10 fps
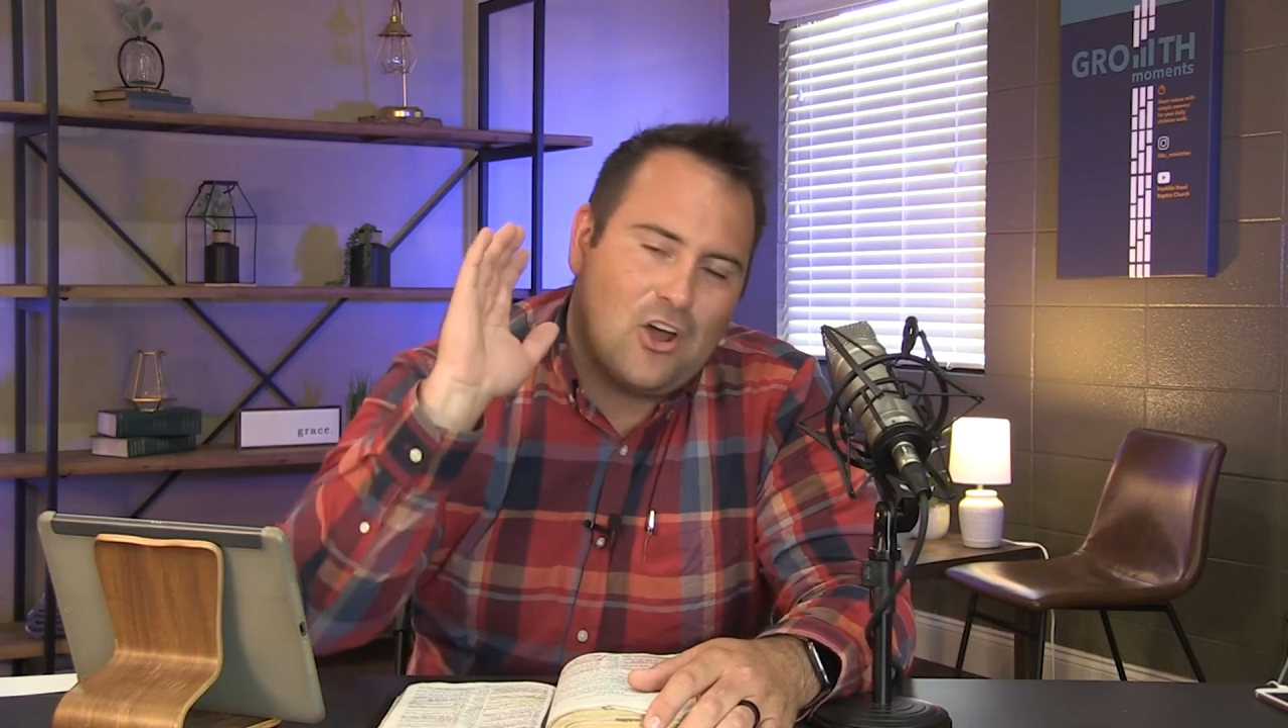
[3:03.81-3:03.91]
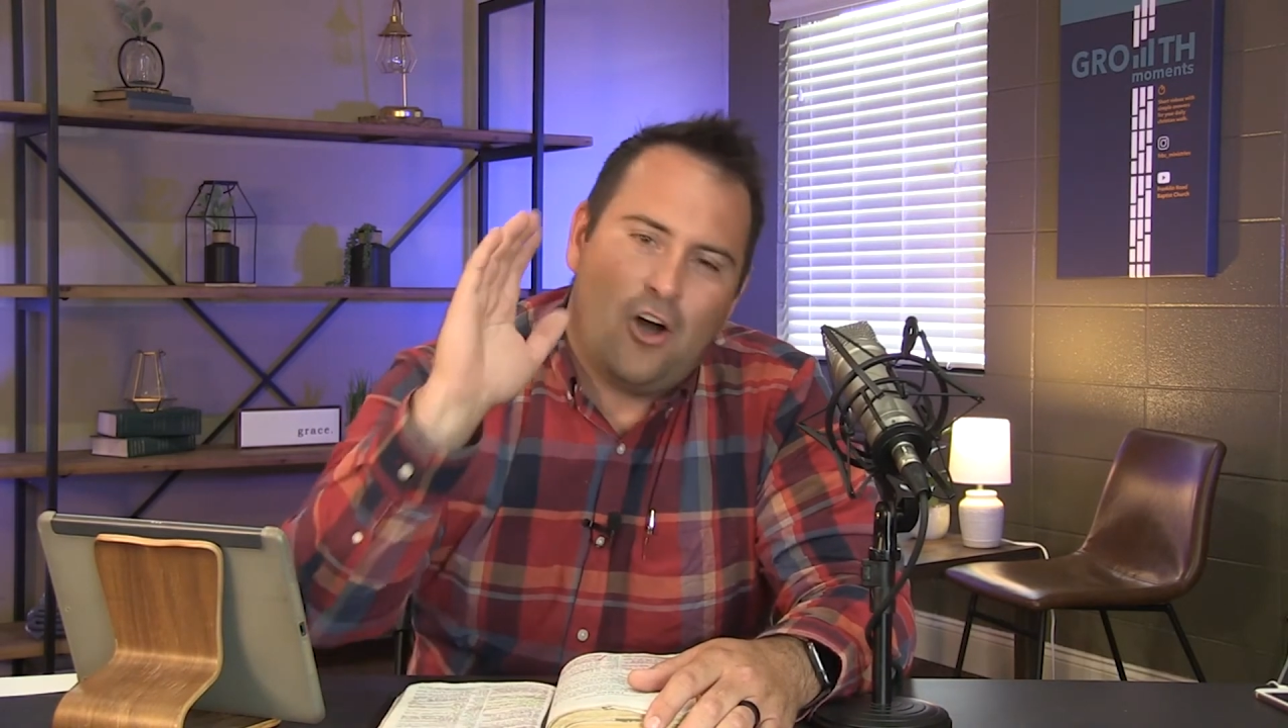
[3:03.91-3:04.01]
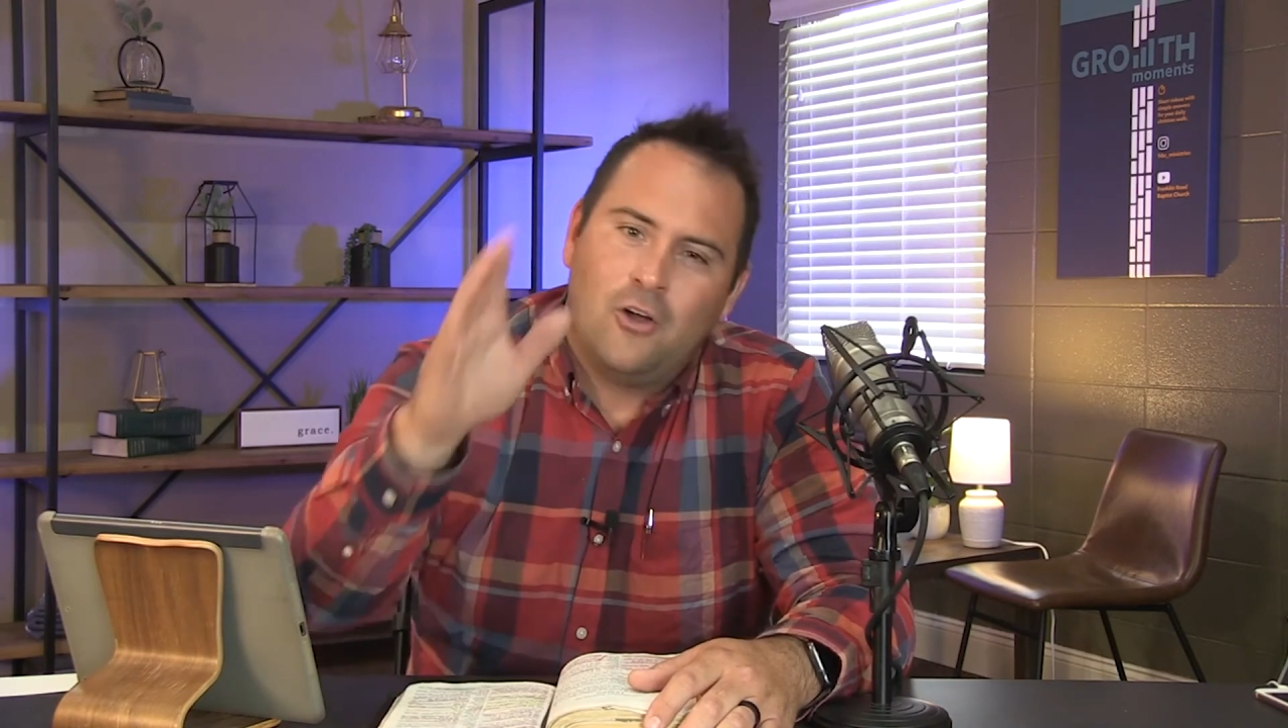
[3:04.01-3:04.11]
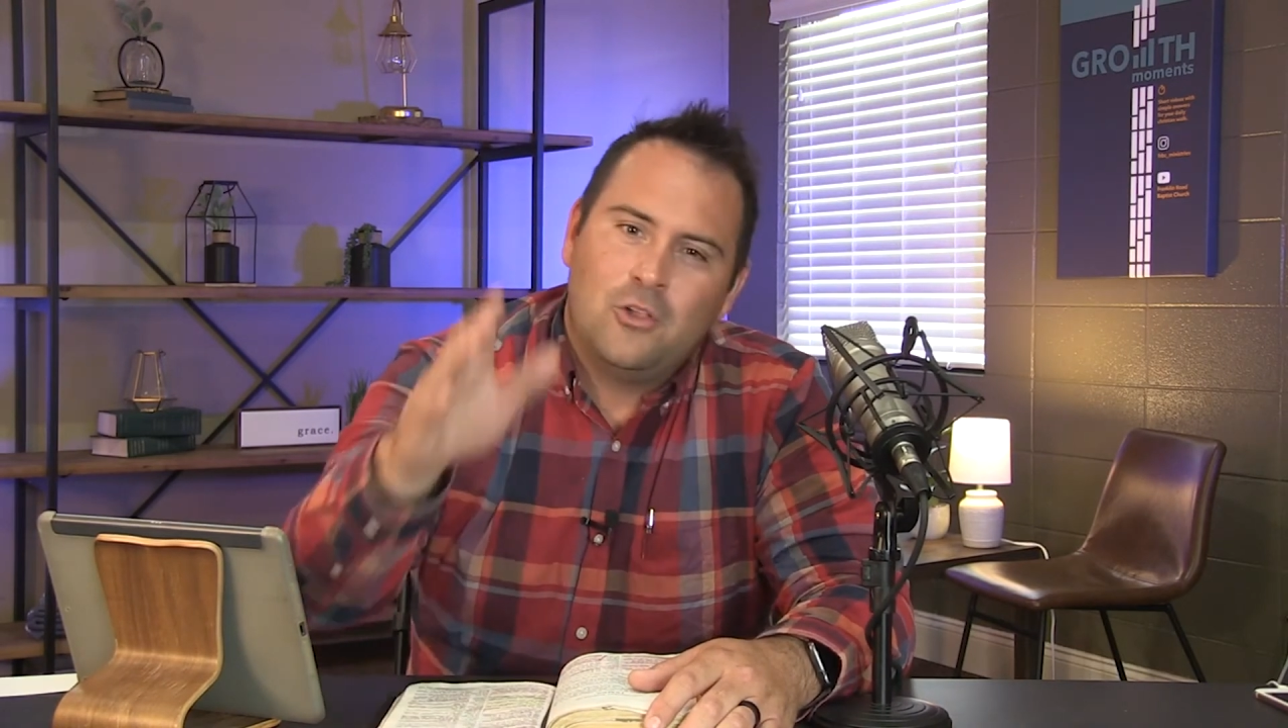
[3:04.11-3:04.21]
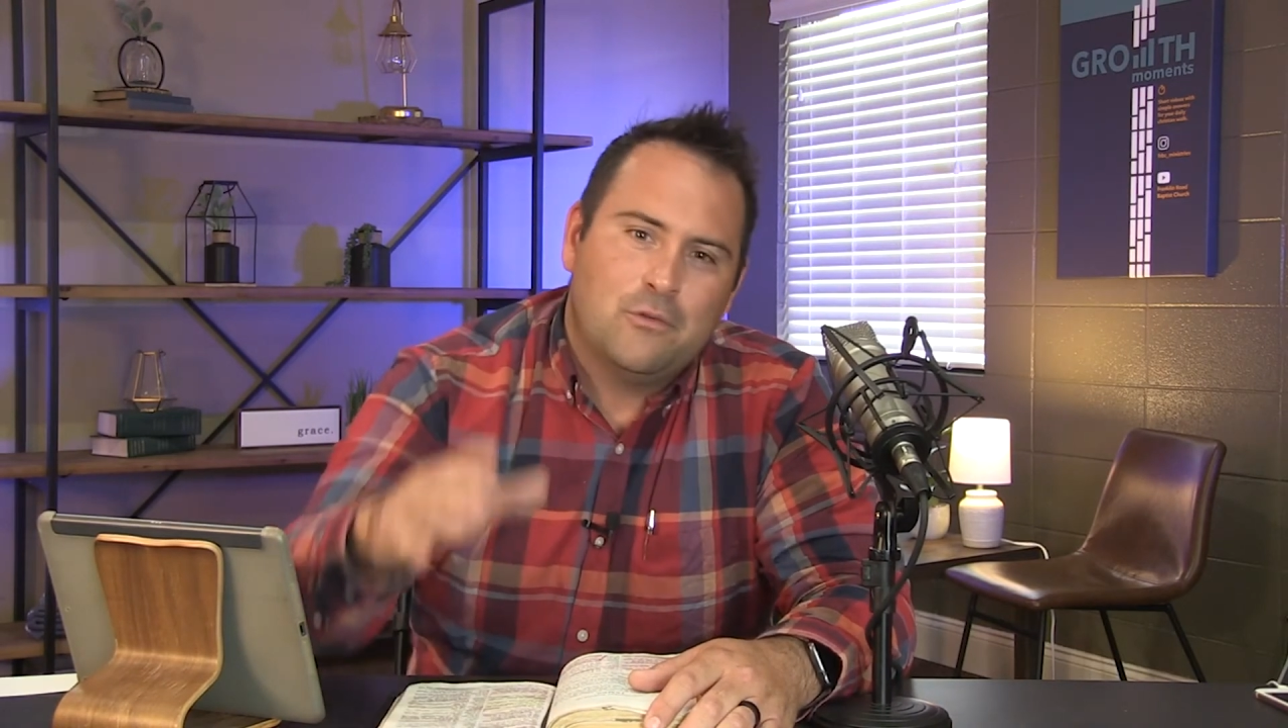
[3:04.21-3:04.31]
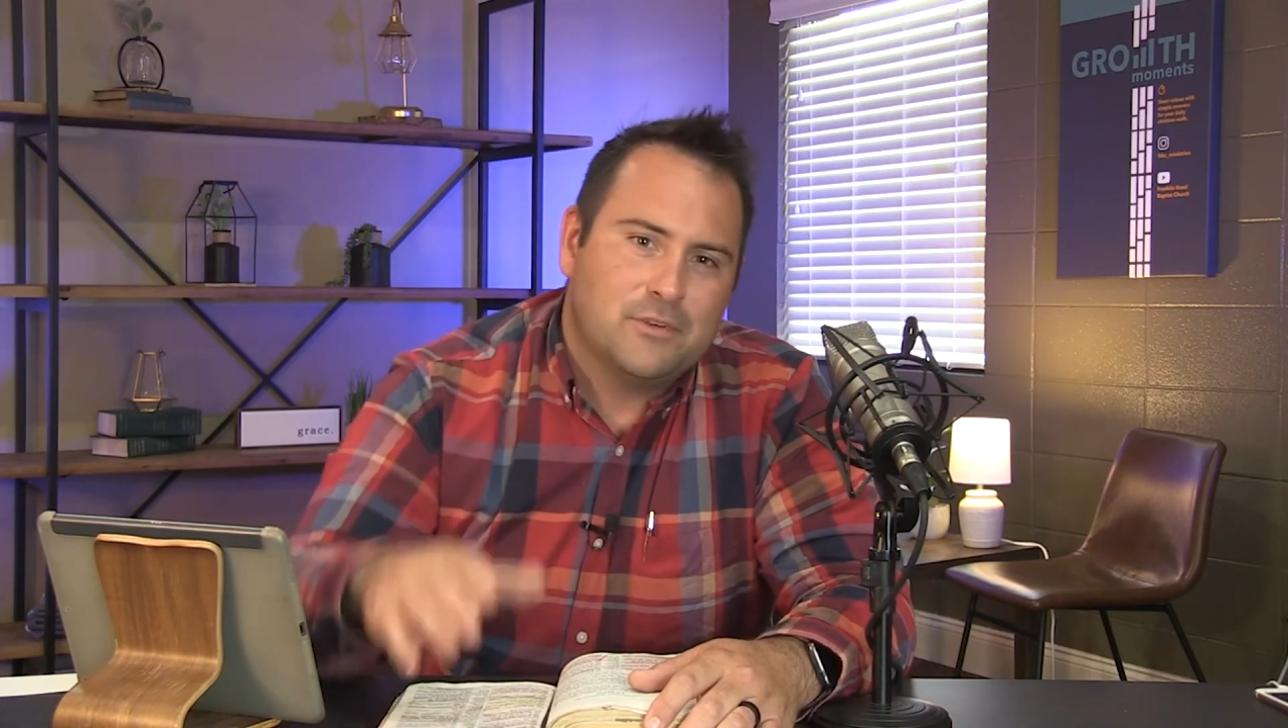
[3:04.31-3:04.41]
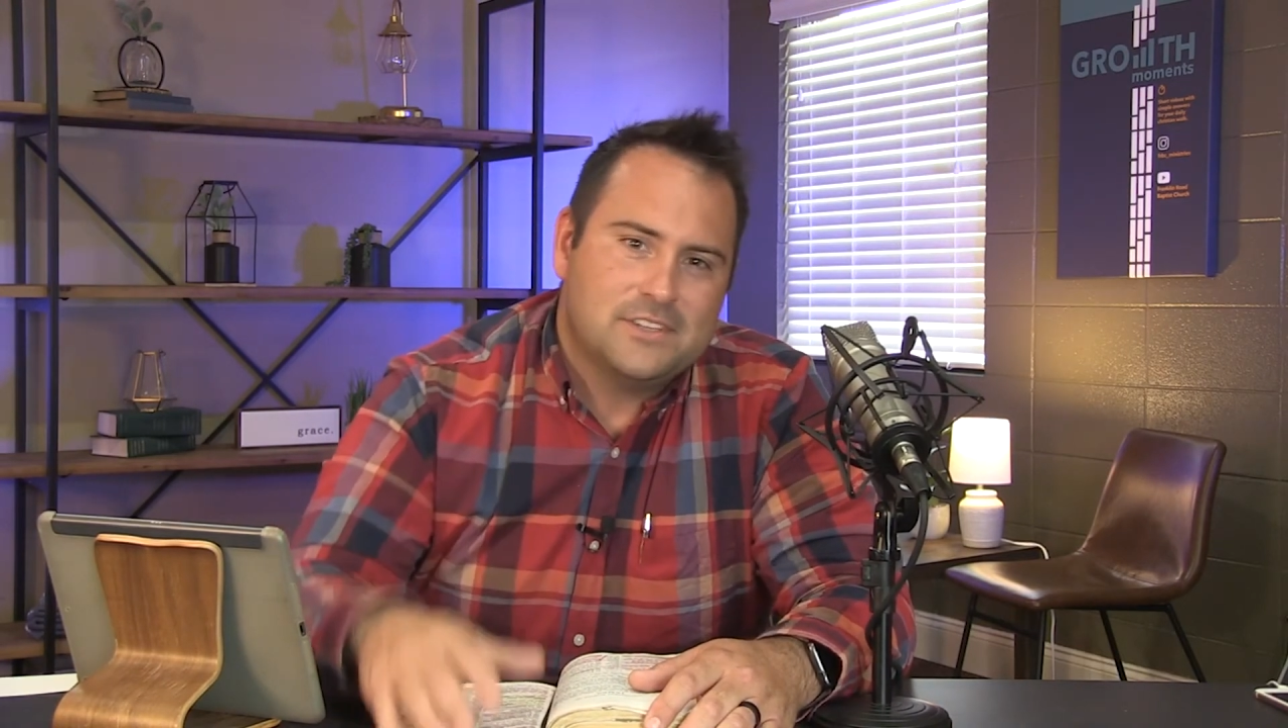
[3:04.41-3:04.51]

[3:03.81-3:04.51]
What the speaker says: all over